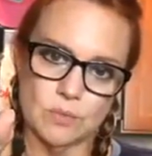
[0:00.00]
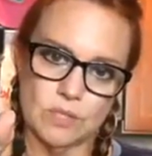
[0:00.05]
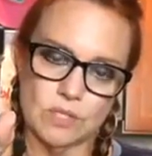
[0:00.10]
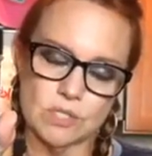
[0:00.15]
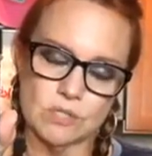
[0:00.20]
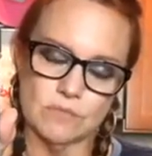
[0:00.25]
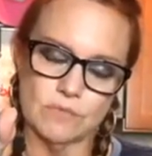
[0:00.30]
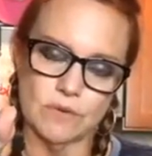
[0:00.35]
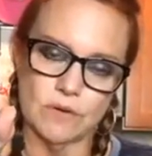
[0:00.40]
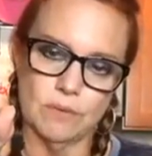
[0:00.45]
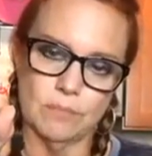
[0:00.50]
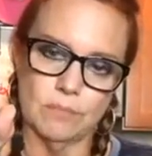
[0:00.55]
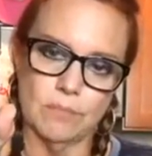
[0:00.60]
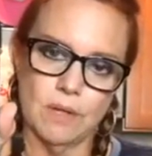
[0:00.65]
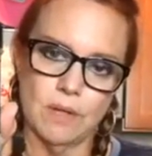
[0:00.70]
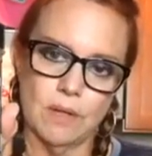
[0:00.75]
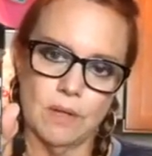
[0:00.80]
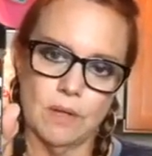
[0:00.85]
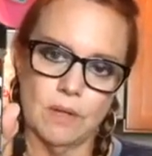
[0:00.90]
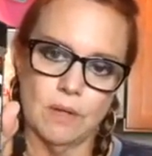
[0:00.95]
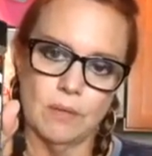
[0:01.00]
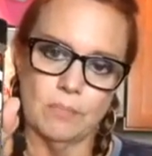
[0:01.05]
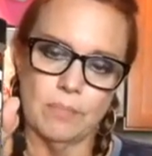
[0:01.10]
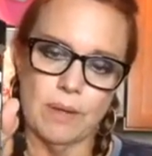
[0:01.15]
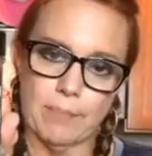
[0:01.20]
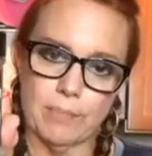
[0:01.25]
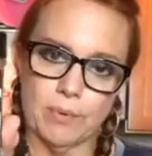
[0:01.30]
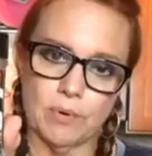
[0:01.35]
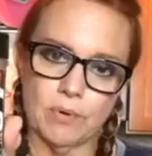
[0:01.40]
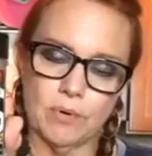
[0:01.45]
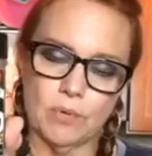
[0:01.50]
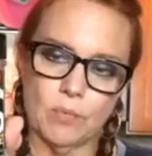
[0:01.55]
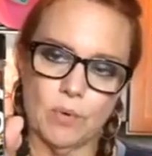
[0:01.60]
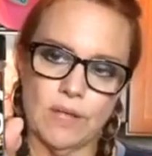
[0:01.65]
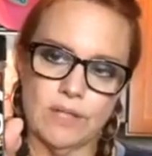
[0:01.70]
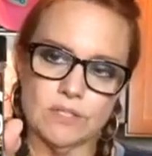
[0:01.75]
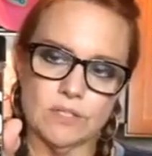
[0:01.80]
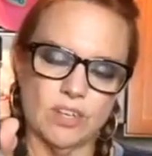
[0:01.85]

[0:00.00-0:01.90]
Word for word: switched from pepper.